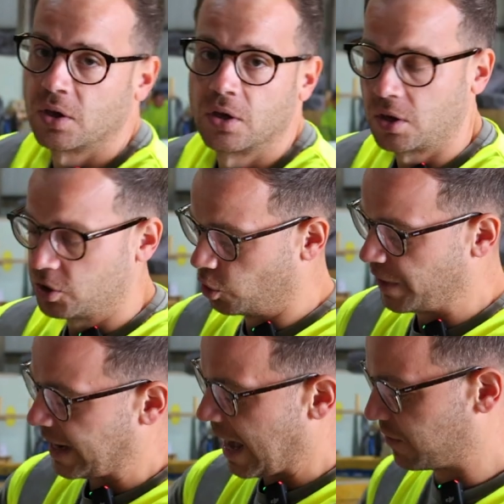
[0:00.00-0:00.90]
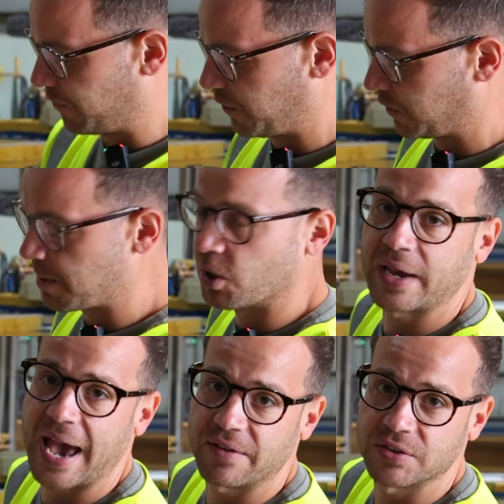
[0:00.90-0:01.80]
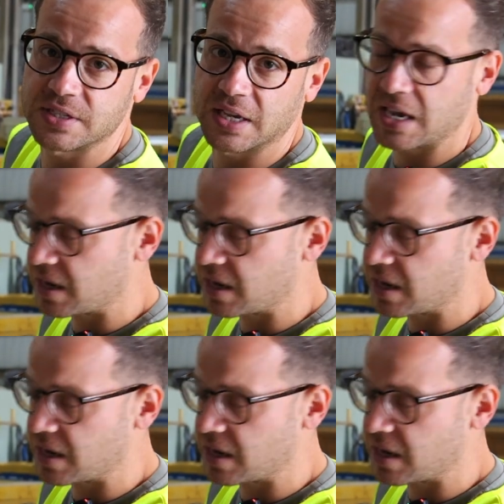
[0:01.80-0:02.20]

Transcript: you'll then have a 50mm cavity